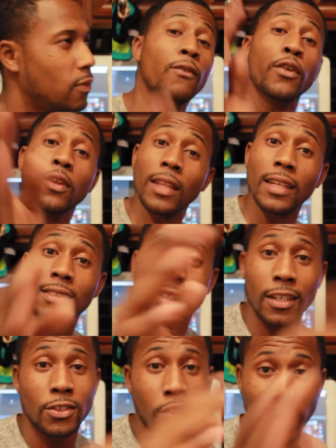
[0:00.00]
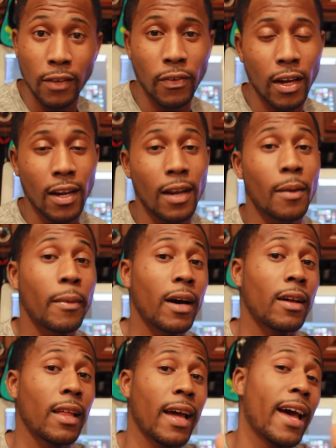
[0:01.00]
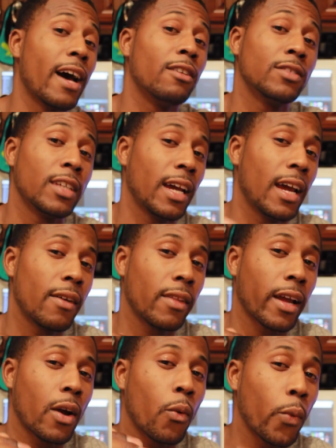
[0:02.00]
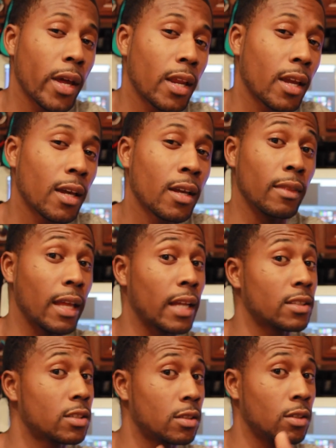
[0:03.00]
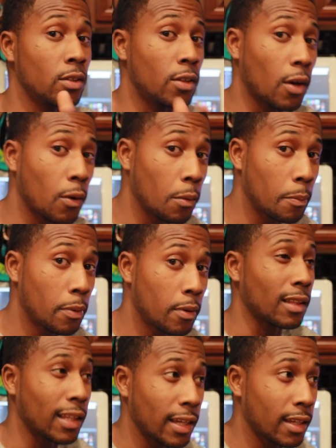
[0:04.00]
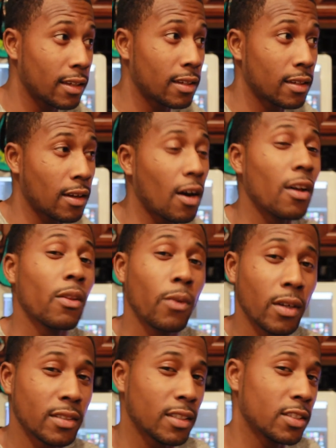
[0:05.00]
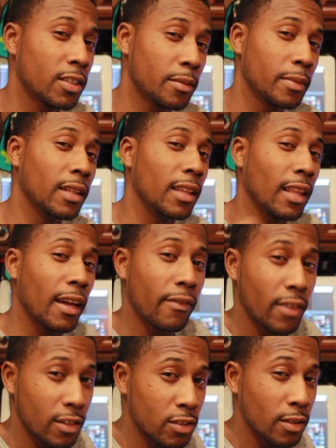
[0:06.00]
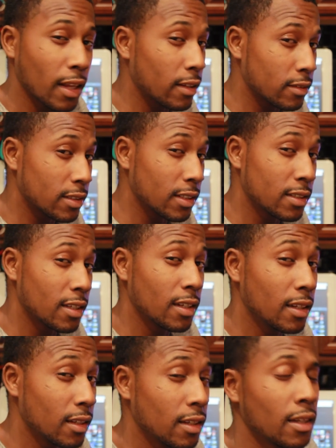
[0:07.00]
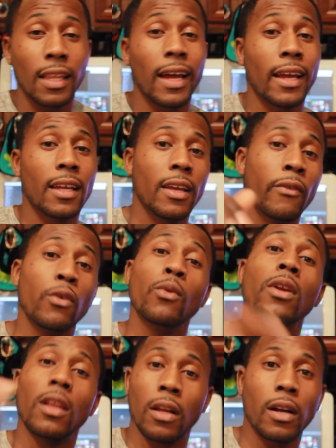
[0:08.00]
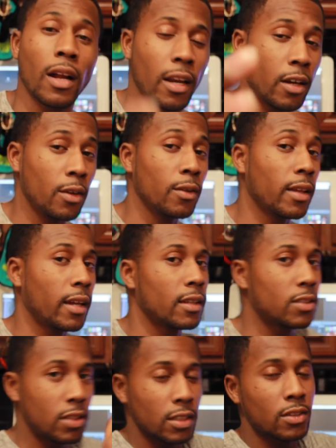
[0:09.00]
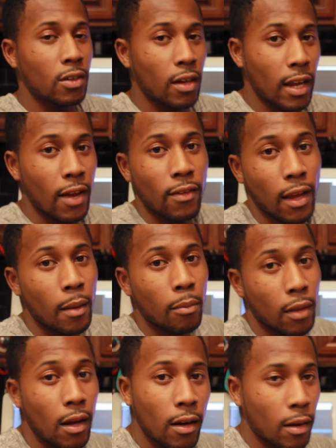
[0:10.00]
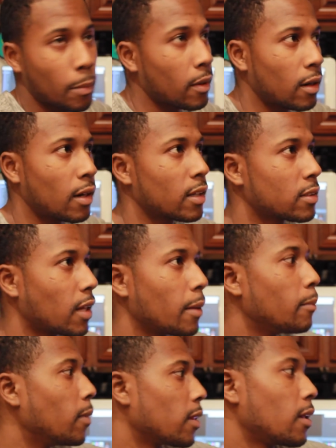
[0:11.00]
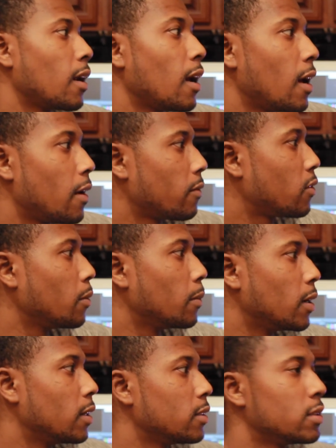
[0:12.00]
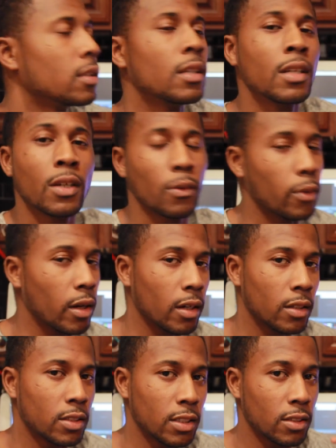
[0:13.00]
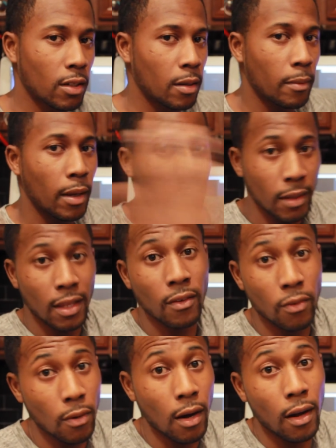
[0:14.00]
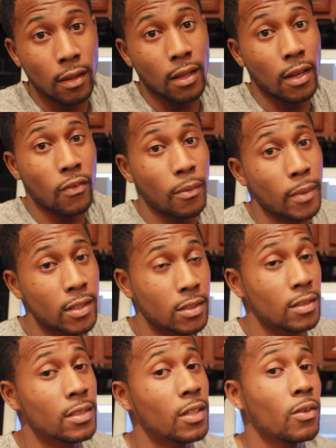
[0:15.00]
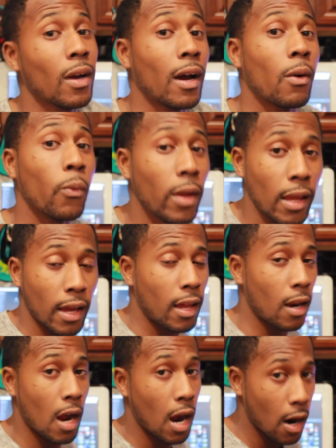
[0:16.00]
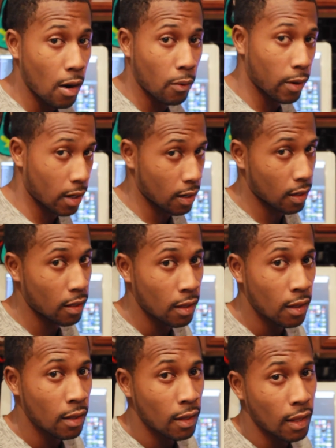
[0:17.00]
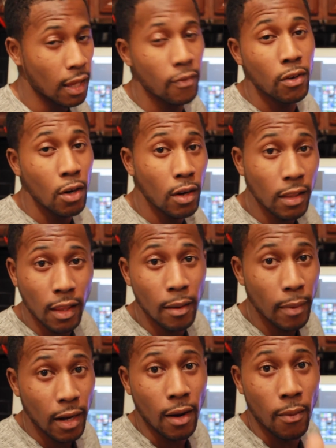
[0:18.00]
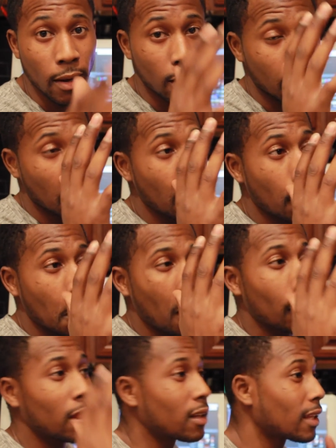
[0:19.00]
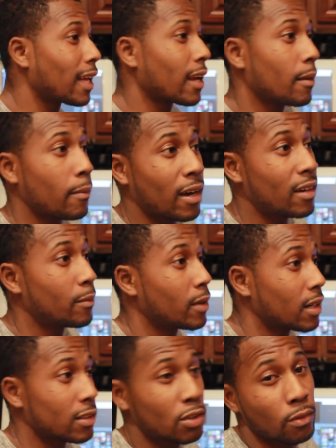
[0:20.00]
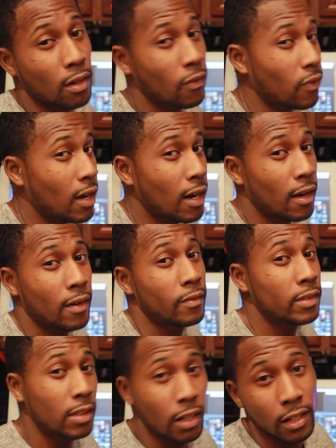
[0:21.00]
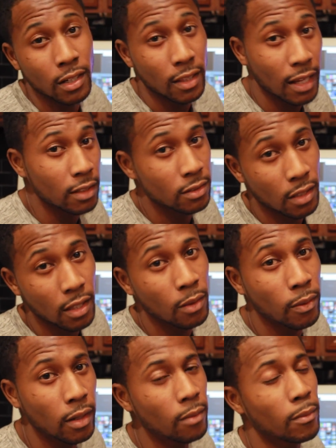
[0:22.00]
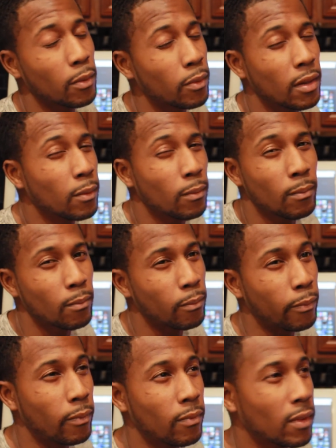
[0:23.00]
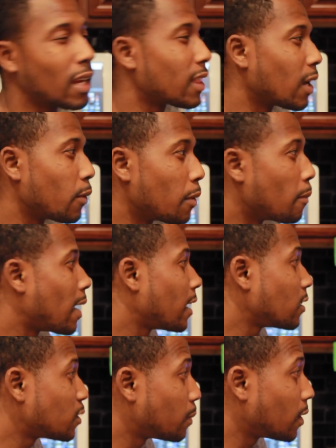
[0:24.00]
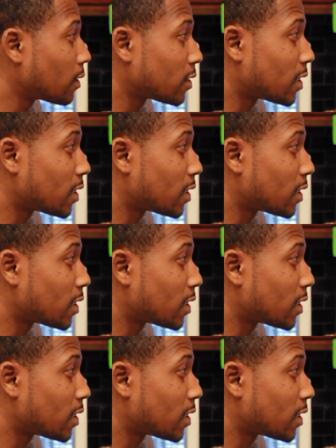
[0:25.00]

for you ladies that are trying to find out about how to have like a wedding that's dope, lit, all the words that should be left in 2016. Like, if you want to learn how to do that, she's going to have like a blog up in the next like month and a half, 2 months, where she's going to be able to give you all the information and tell you how we had our wedding. If you know anything about our wedding, it looked like it might have been a $25,000, $30,000 wedding, but I think we might have spent